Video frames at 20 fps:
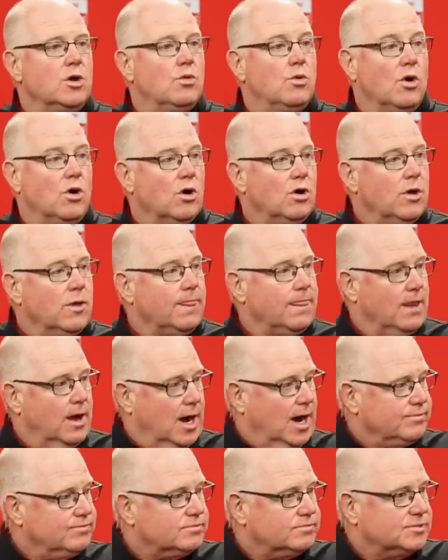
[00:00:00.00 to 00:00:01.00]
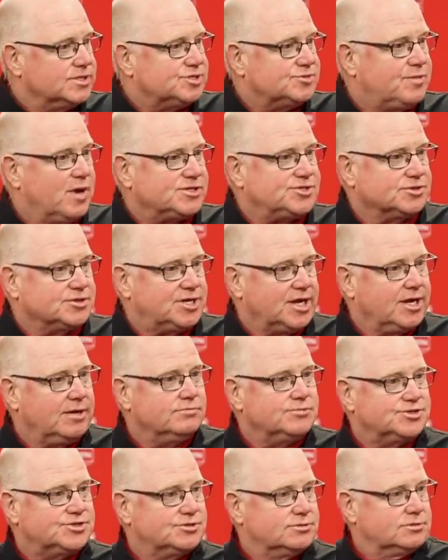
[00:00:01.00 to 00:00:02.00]
Well, I'm the special
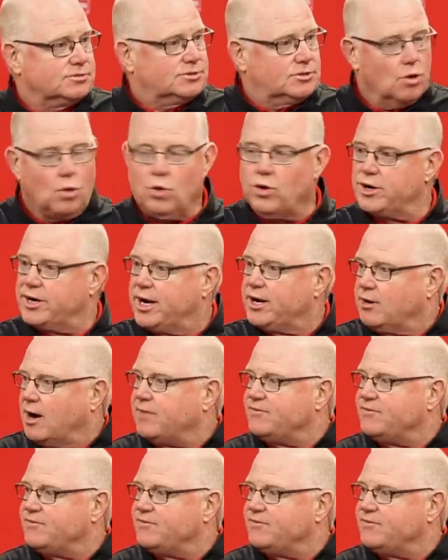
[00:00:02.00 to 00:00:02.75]
teams coordinator,